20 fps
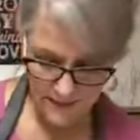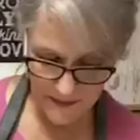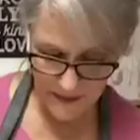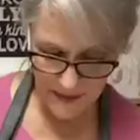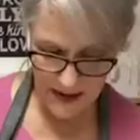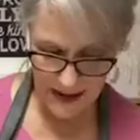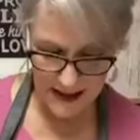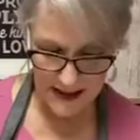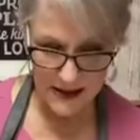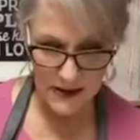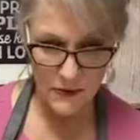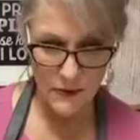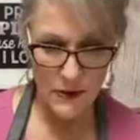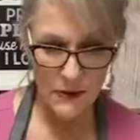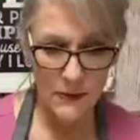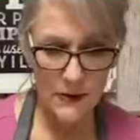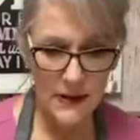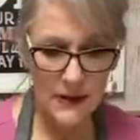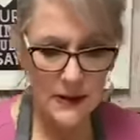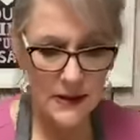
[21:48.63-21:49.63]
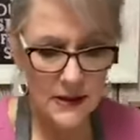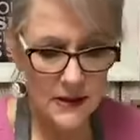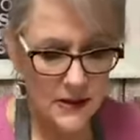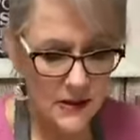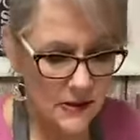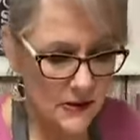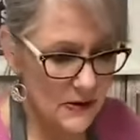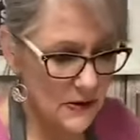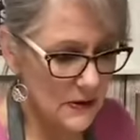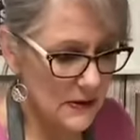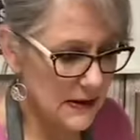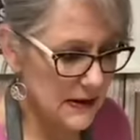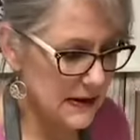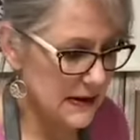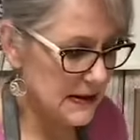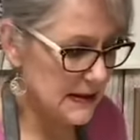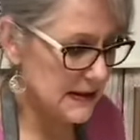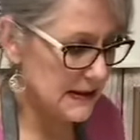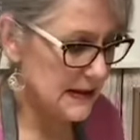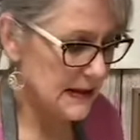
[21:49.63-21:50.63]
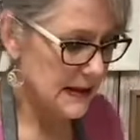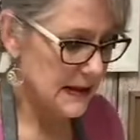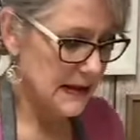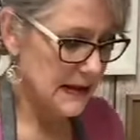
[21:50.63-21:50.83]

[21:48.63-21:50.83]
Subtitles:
Okay, so what we're going to do is